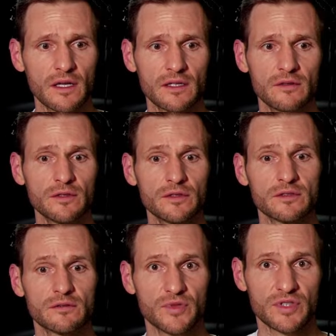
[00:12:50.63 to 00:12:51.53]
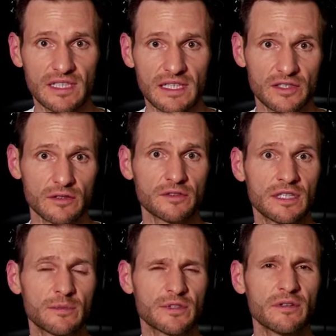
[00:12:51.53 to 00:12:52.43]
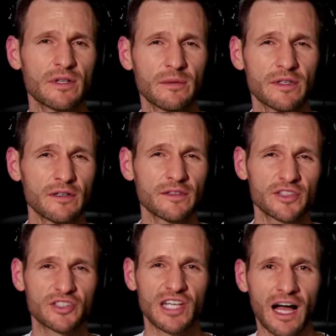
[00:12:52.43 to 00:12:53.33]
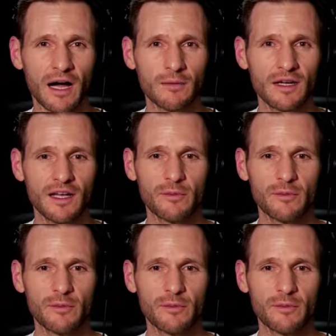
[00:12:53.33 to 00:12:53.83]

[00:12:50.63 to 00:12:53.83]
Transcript: You lose prestige, you lose an opportunity, but you don't lose your job.